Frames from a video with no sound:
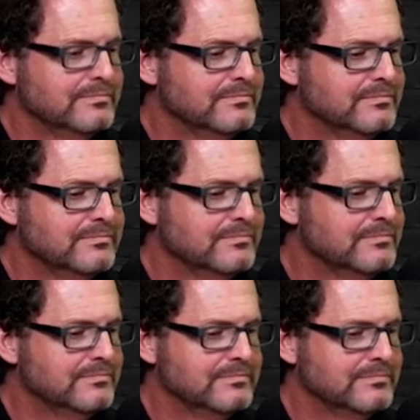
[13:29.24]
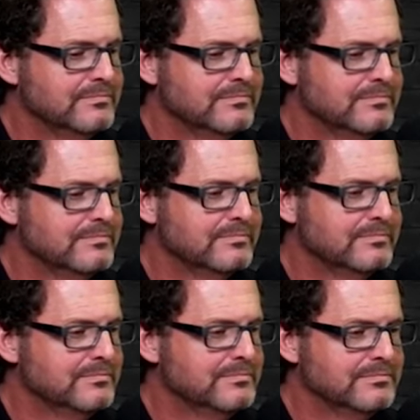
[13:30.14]

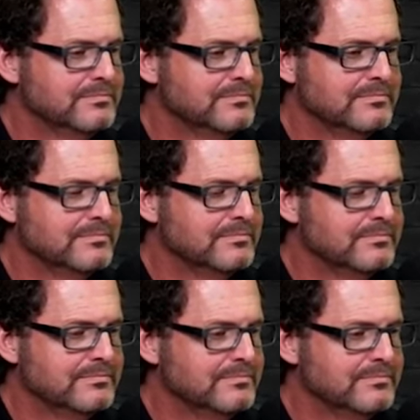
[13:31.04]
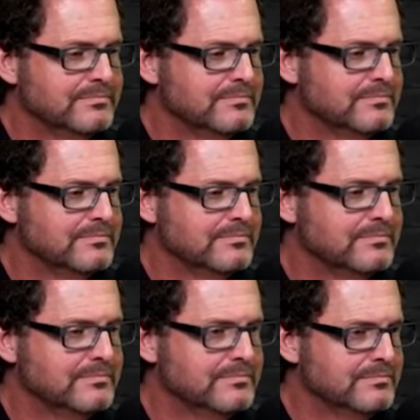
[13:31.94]

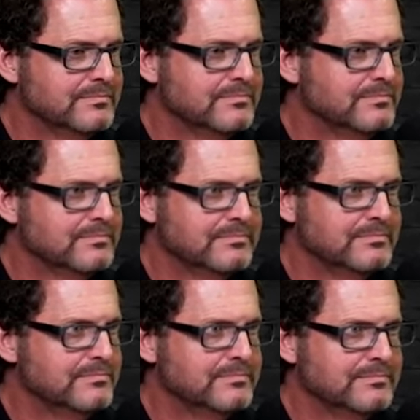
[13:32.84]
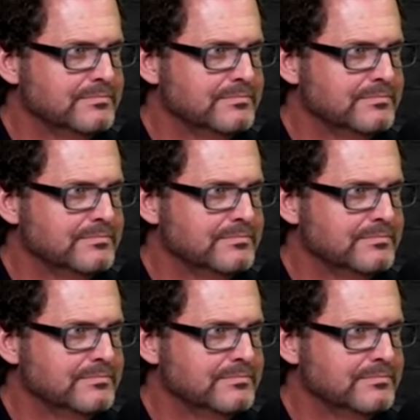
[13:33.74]
No words are spoken by the person on screen.